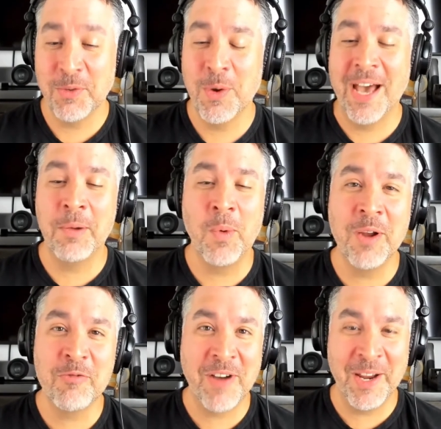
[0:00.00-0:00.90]
if you had
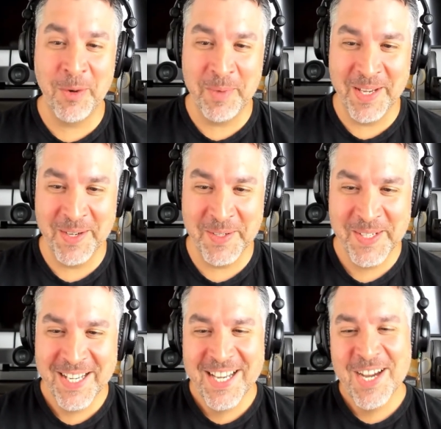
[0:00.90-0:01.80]
one final meal,
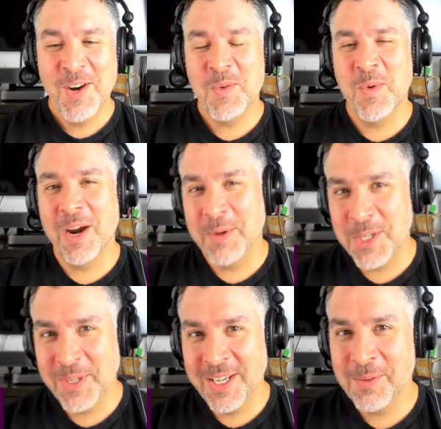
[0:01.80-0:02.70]
where would
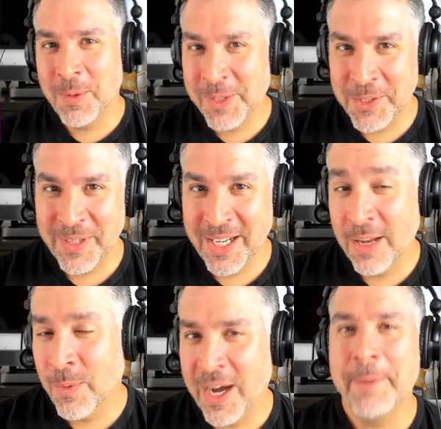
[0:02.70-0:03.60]
you eat? What would you eat,
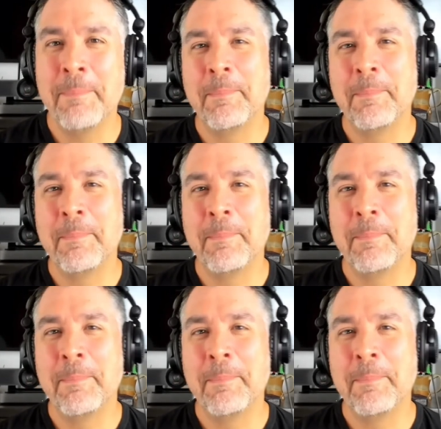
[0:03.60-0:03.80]
and why?